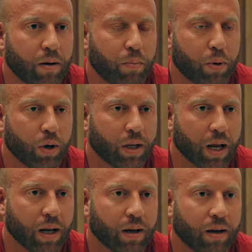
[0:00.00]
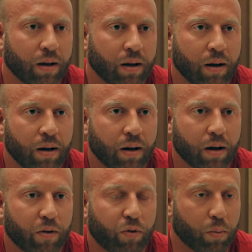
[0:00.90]
protein
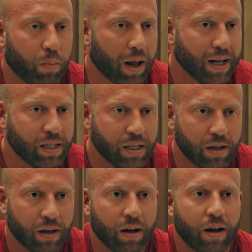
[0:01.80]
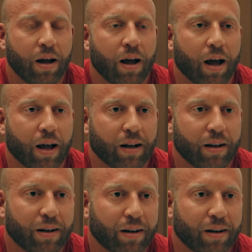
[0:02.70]
from plants, and